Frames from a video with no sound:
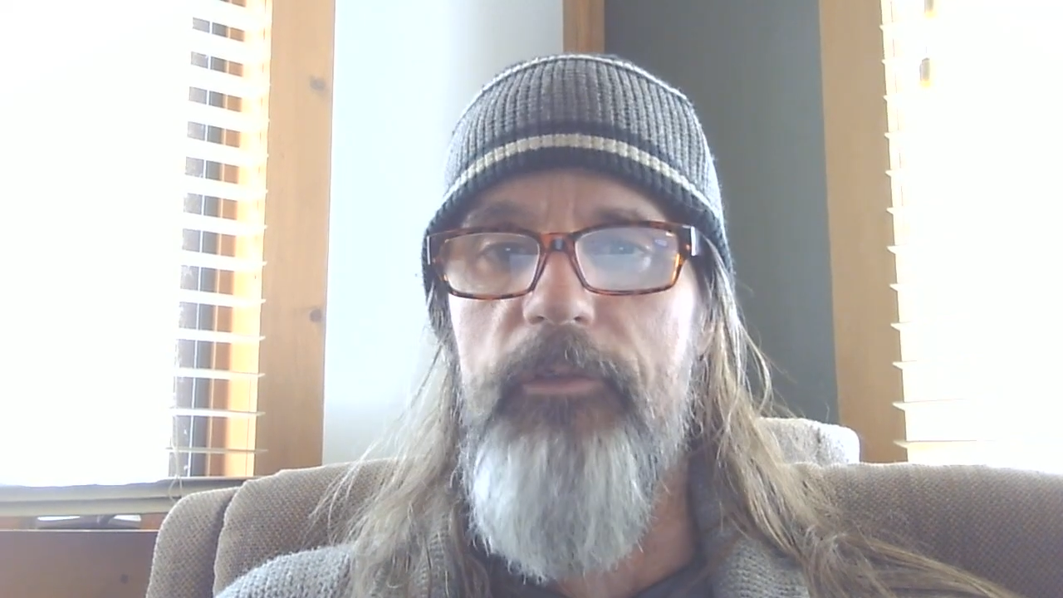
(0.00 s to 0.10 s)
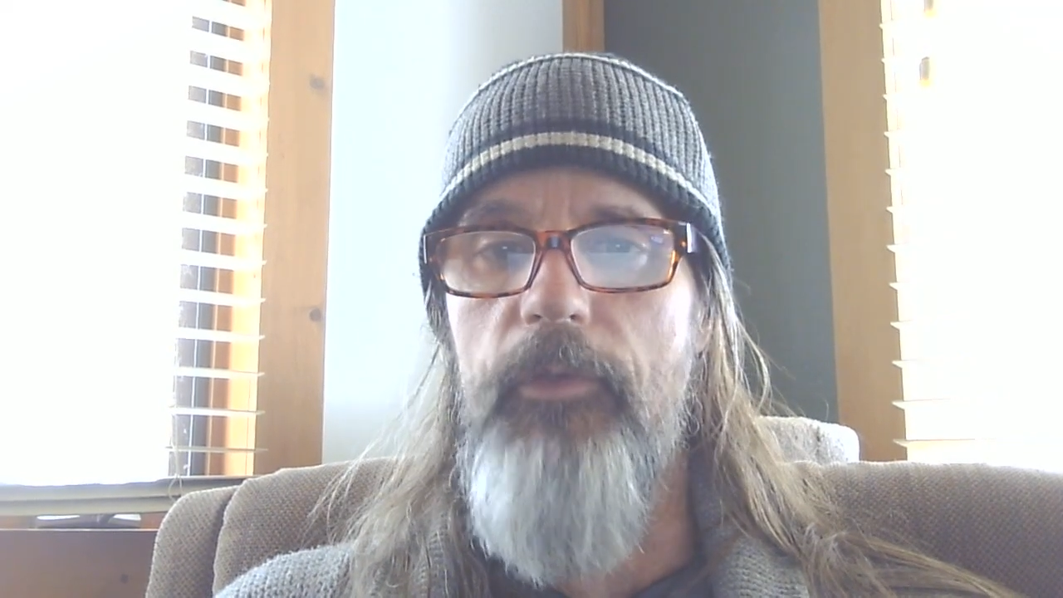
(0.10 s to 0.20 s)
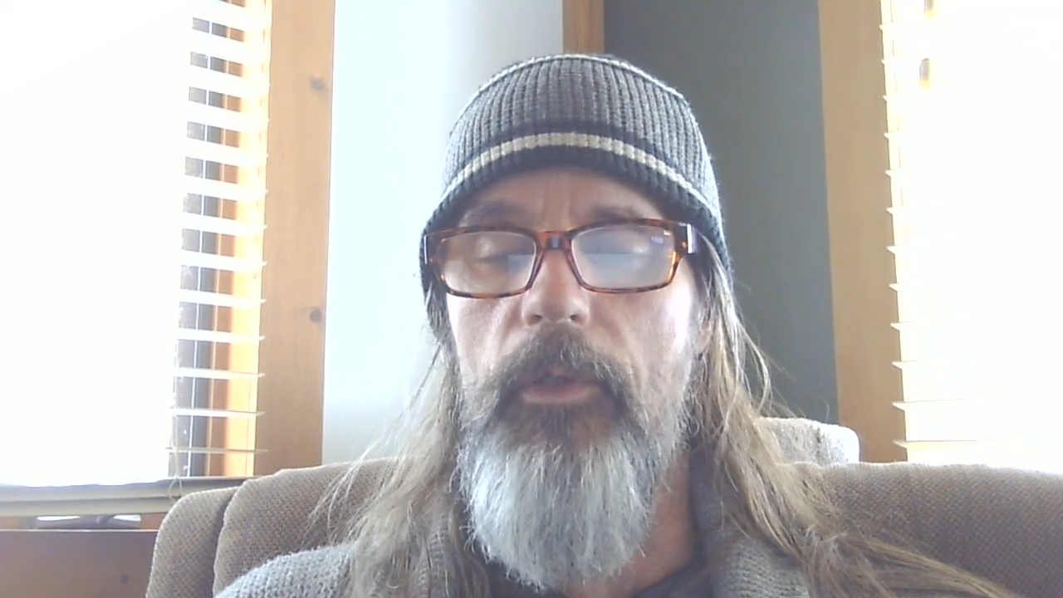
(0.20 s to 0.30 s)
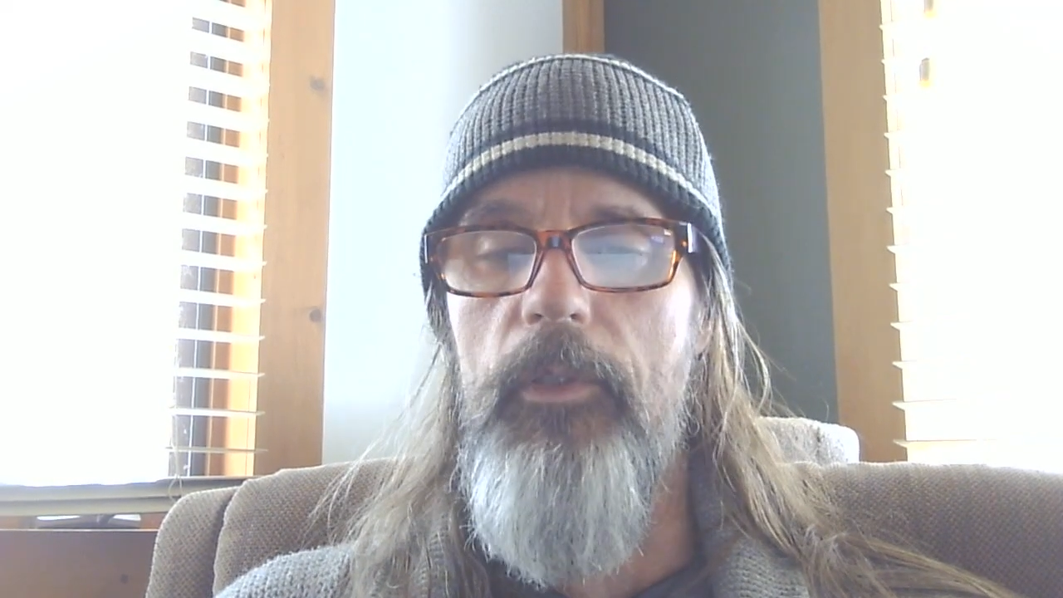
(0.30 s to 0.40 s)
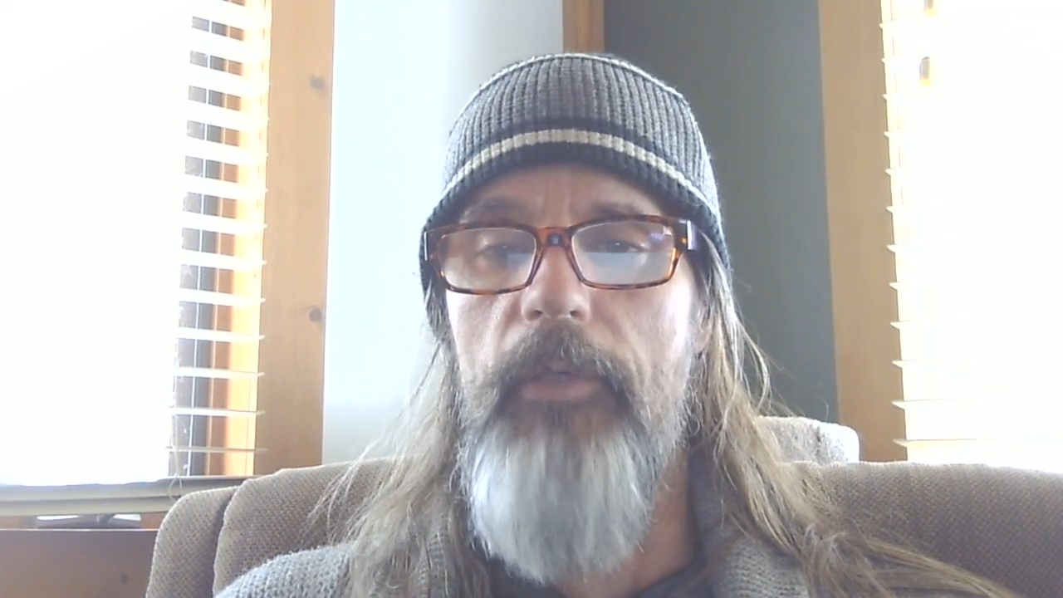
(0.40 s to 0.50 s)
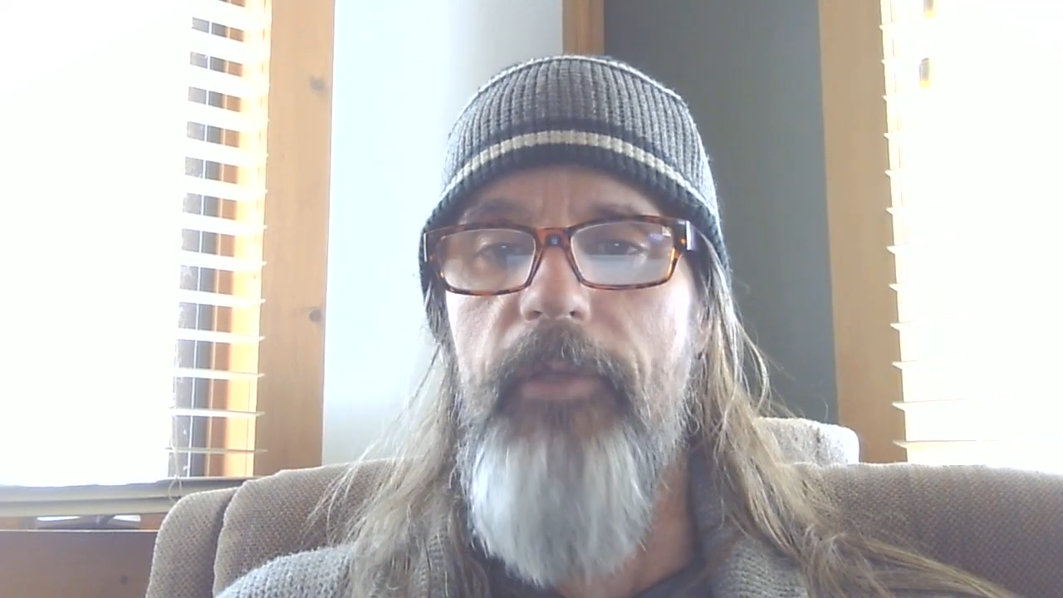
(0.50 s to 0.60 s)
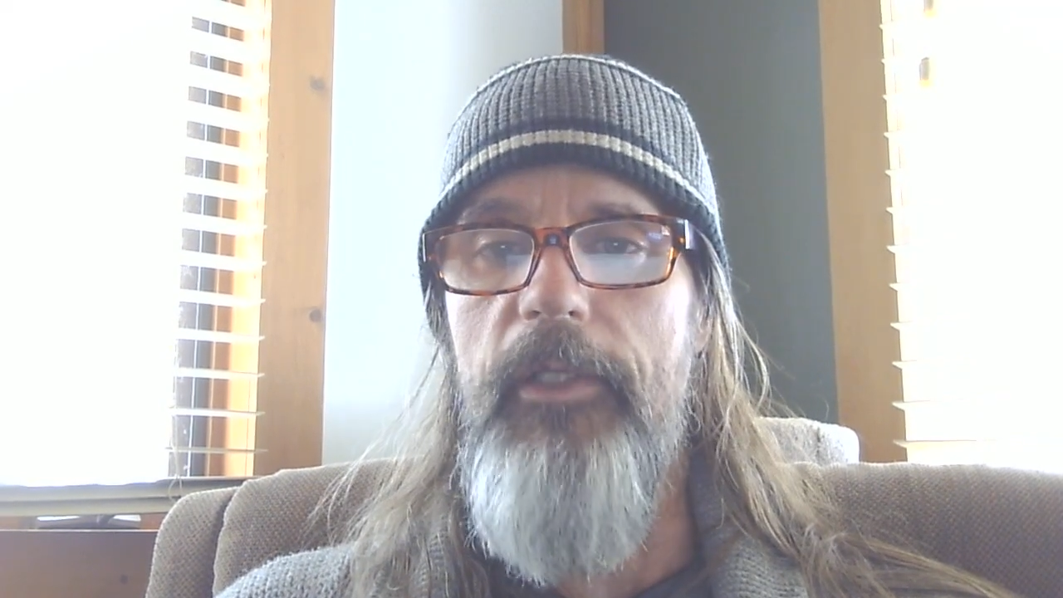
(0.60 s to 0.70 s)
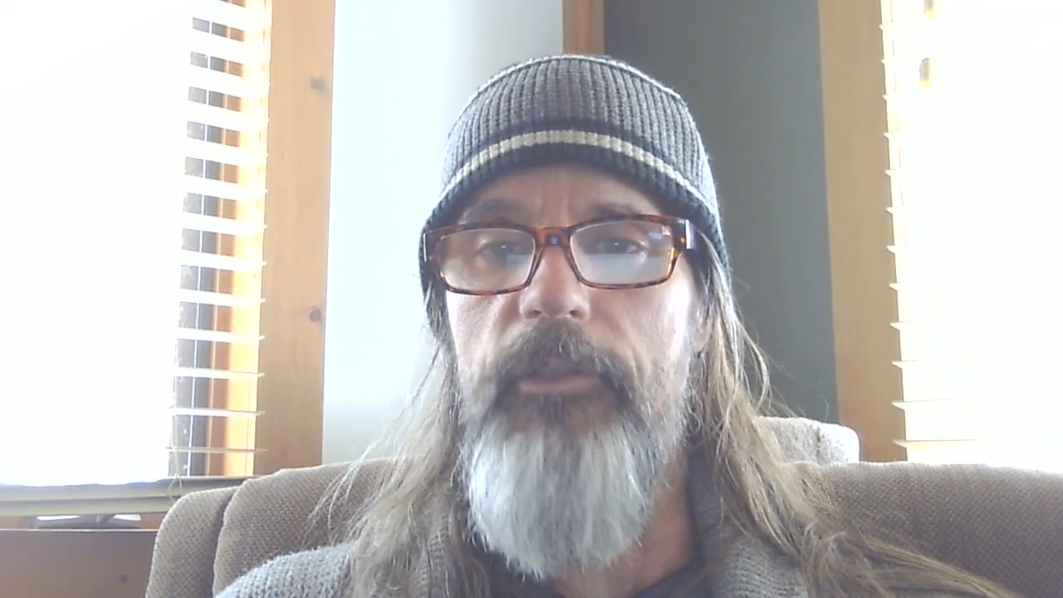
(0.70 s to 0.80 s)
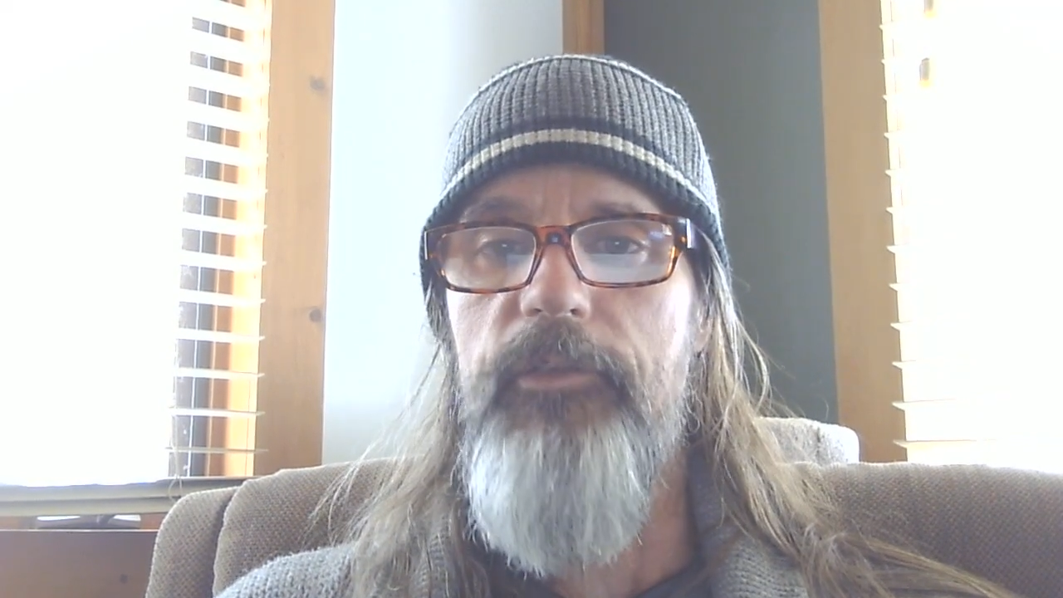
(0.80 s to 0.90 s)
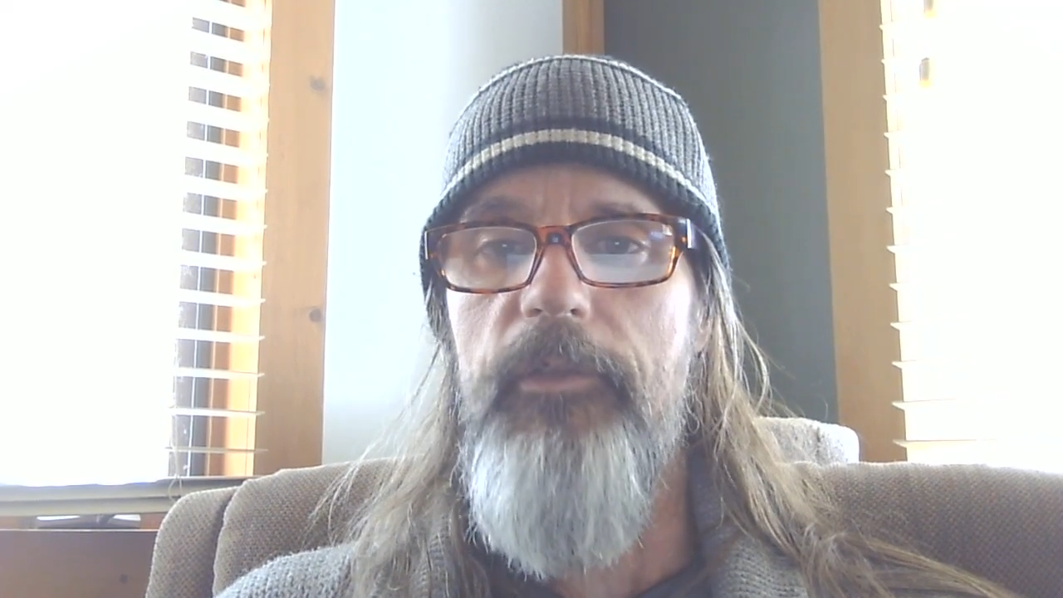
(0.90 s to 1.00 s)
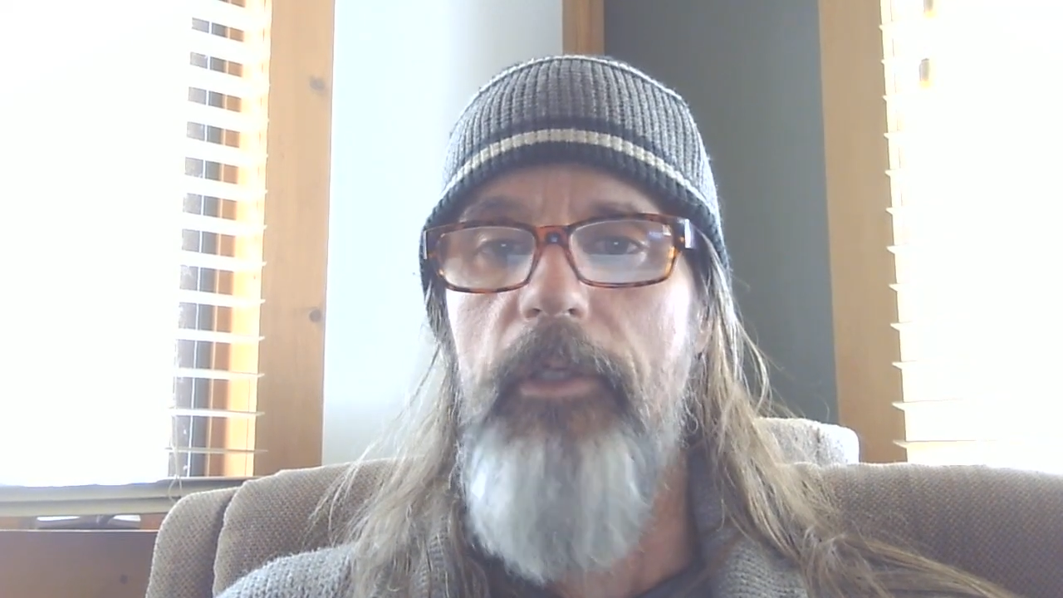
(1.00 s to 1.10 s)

stroke of the condition